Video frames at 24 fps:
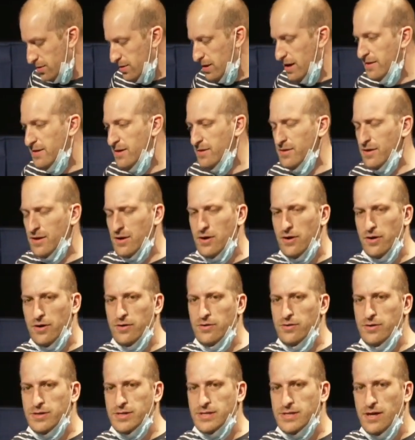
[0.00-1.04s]
and then the kernel
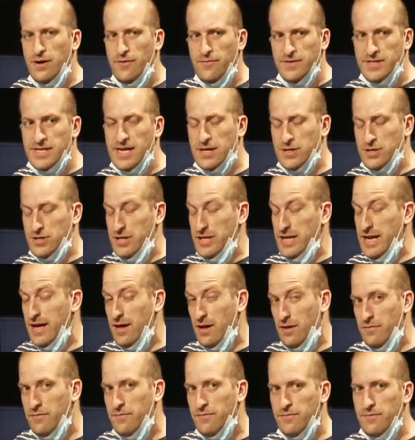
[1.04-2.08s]
itself is actually an
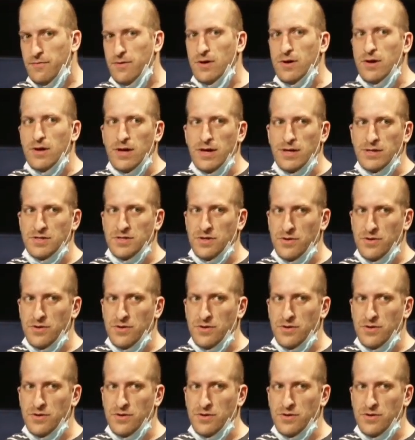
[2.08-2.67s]
ELF. And so